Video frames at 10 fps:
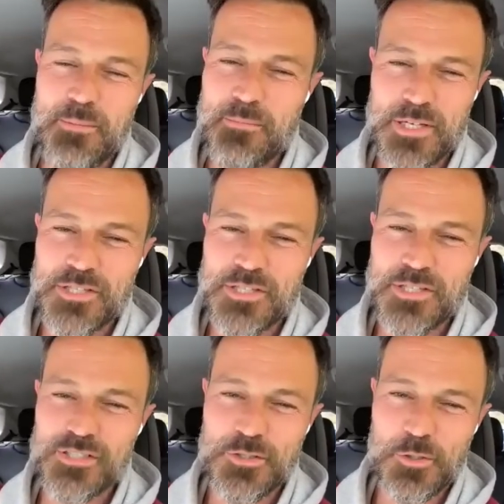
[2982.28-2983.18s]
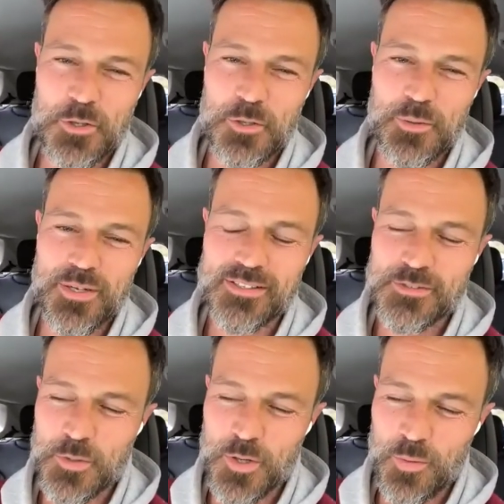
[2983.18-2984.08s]
ambition to
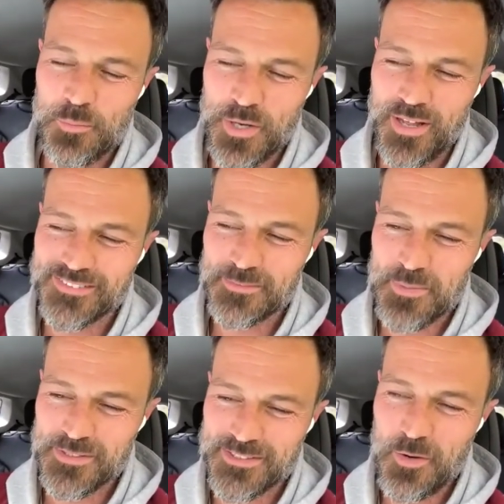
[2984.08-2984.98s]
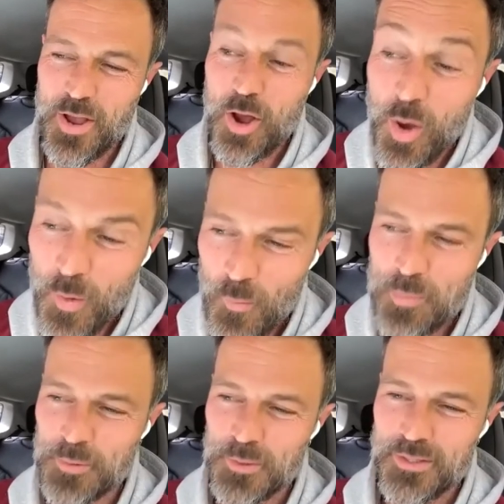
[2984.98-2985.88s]
go abroad. So I hope,
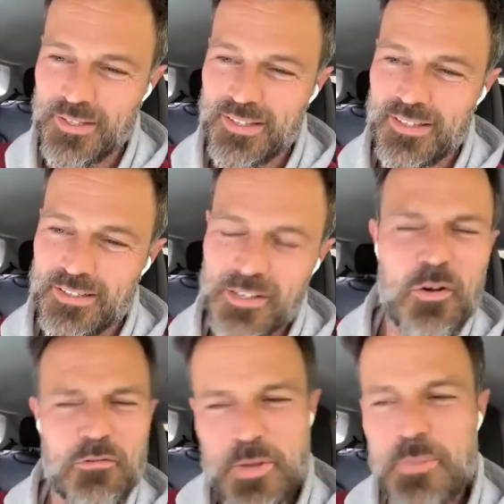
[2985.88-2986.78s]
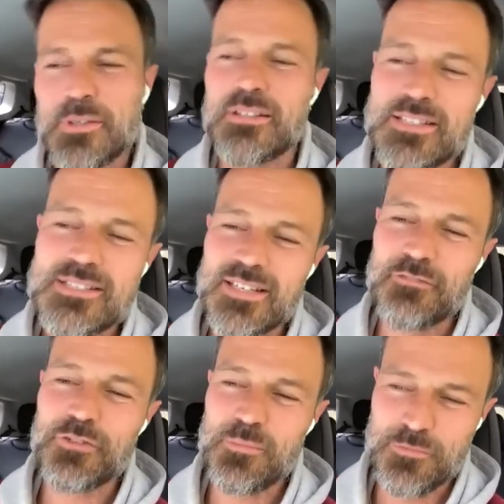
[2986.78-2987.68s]
if people are listening
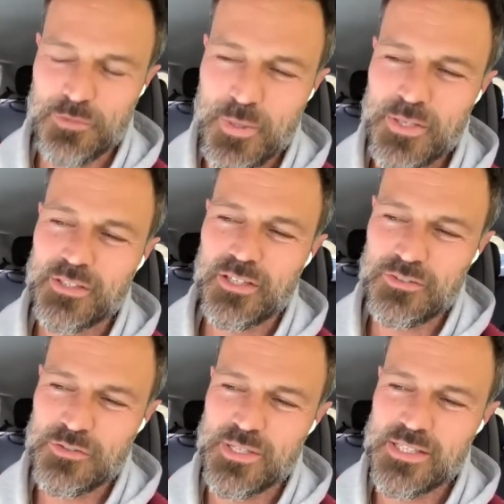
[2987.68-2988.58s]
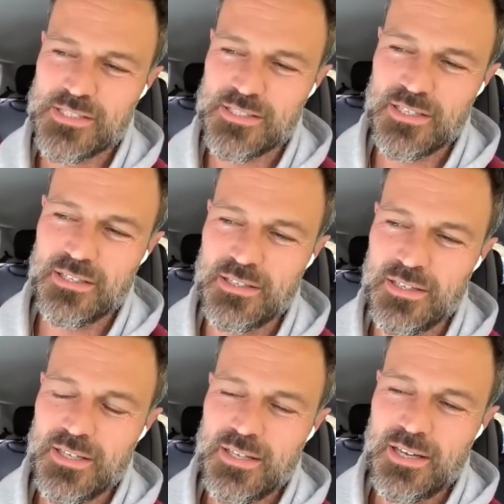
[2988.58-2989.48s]
from other countries,
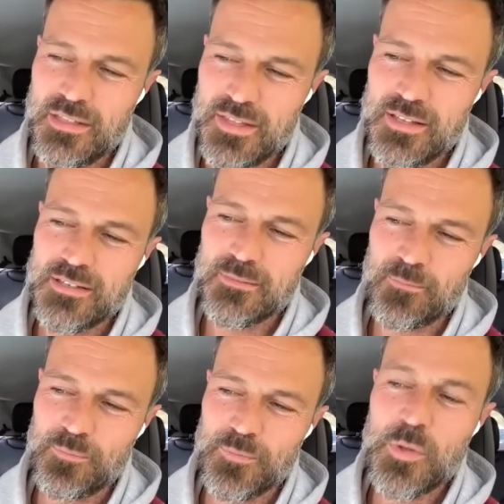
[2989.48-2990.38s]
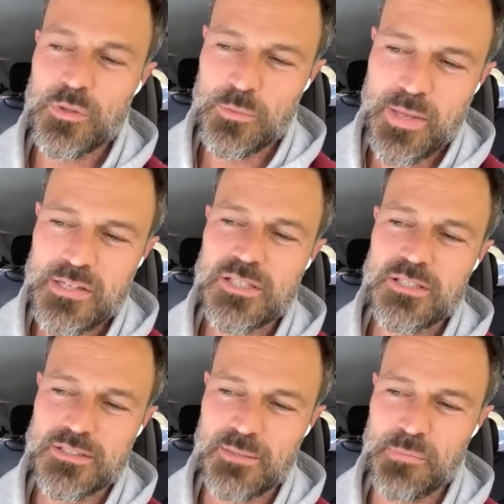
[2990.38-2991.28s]
I think you
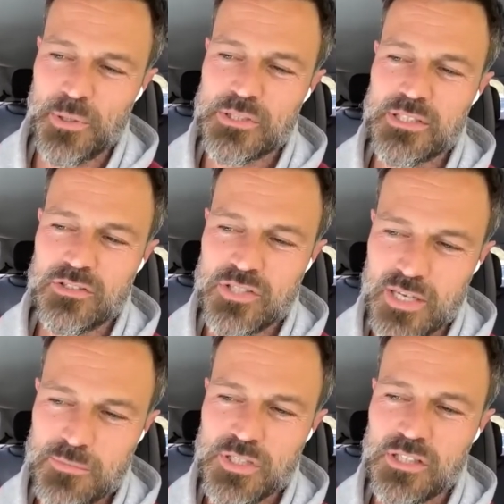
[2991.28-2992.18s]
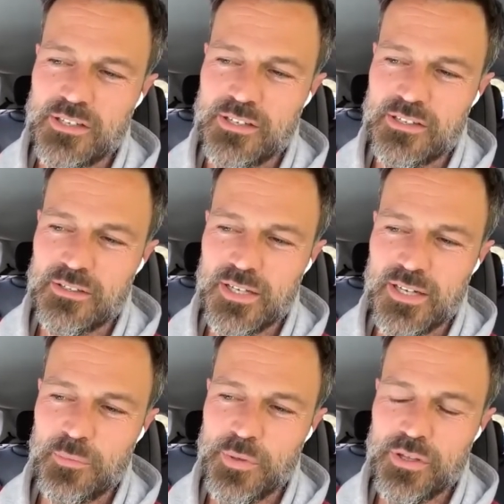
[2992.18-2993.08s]
mentioned some books like James
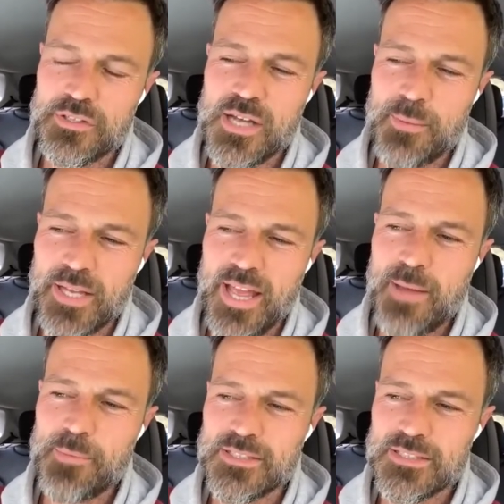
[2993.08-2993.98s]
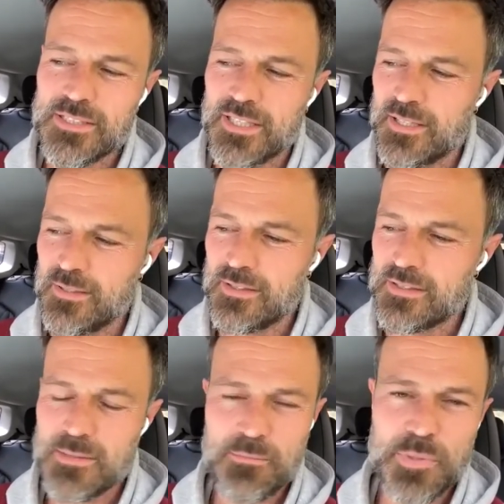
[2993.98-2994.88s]
Clear with Atomic Habits.
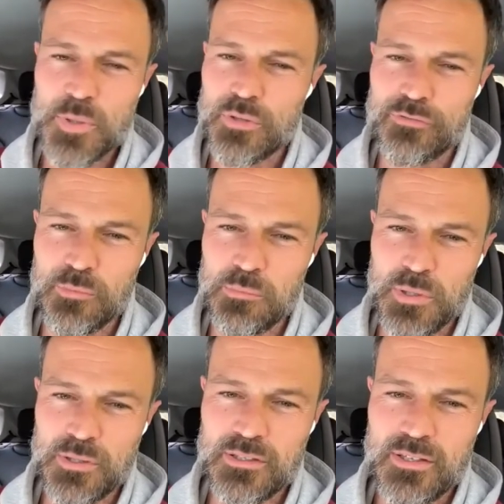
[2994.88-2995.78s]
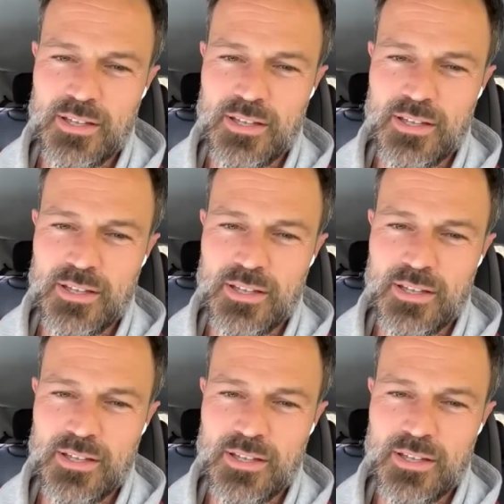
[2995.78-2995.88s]
It's a beautiful book.